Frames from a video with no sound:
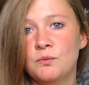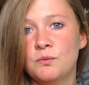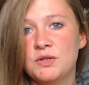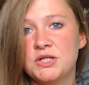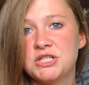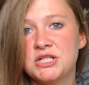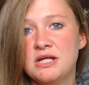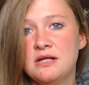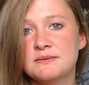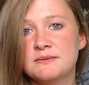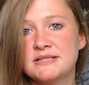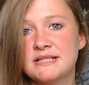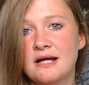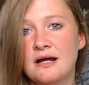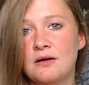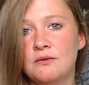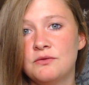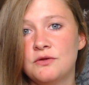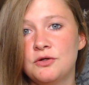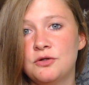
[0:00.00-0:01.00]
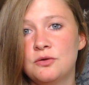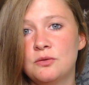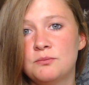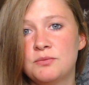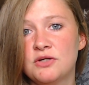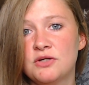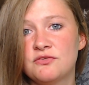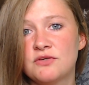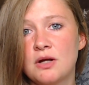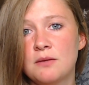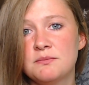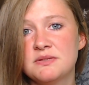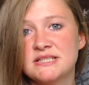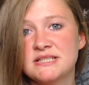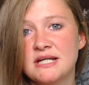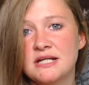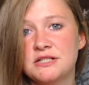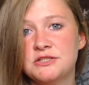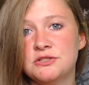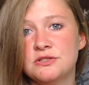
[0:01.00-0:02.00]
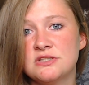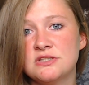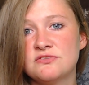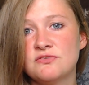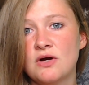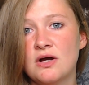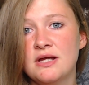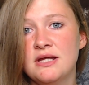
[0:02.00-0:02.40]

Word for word: which keeps down the number of computations for